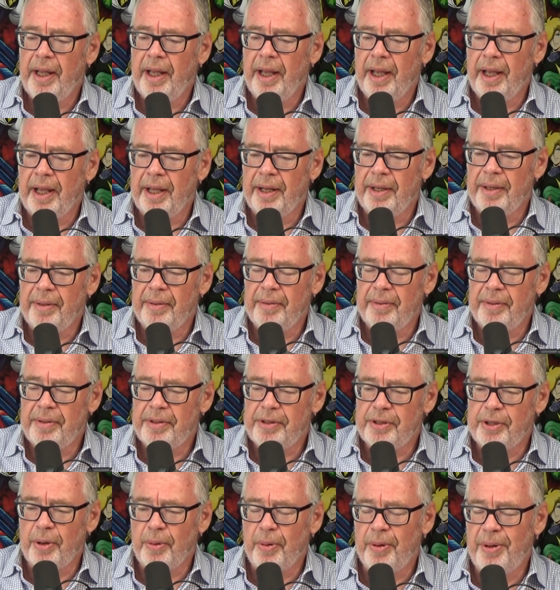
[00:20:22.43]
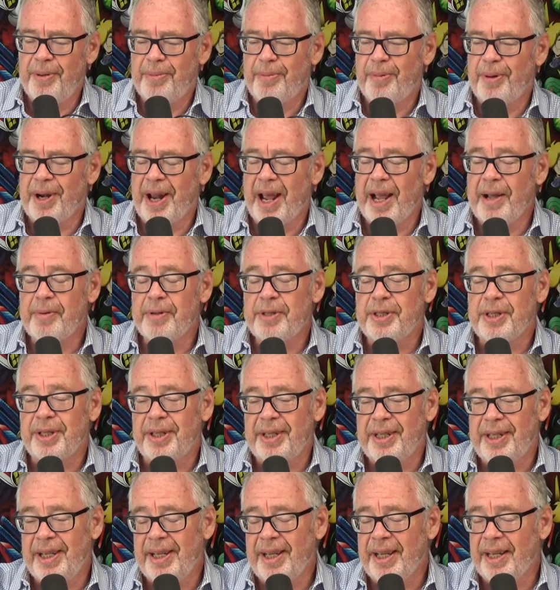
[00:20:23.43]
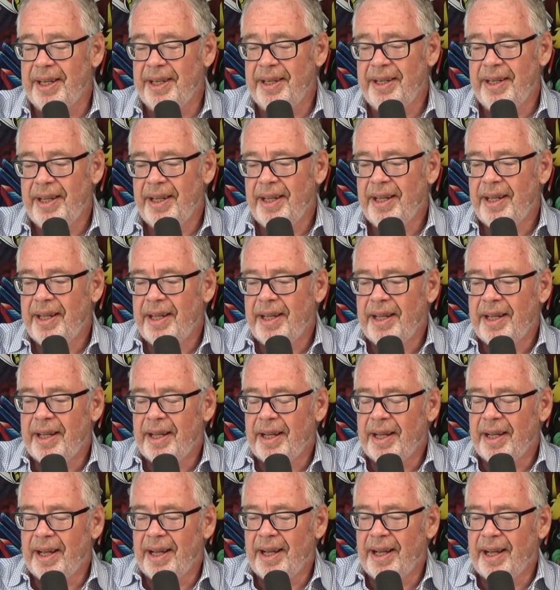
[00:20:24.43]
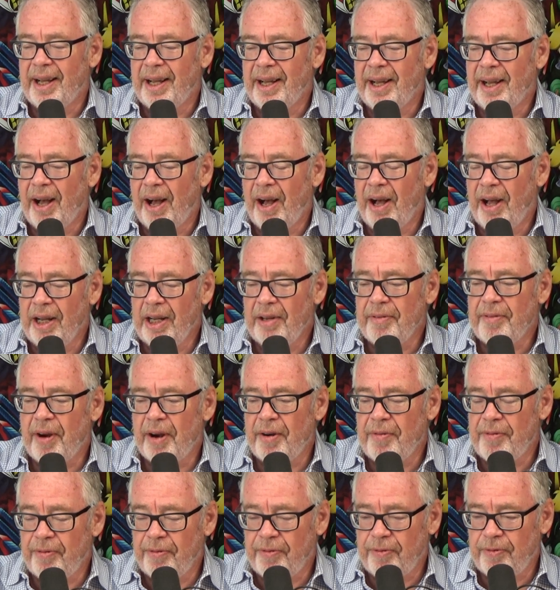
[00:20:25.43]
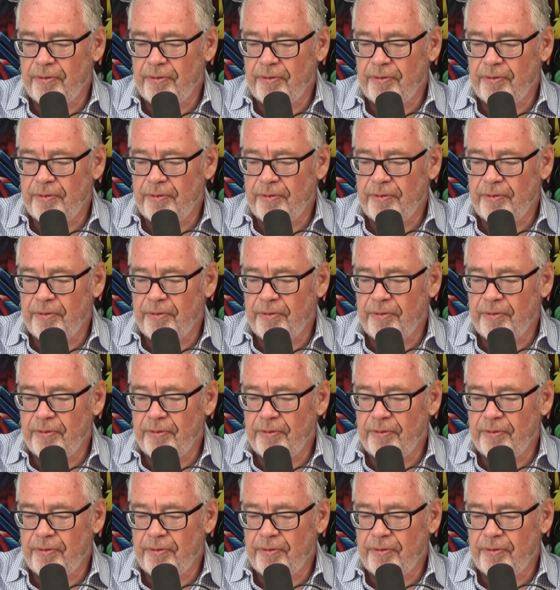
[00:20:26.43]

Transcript: And so when I was a kid, all of our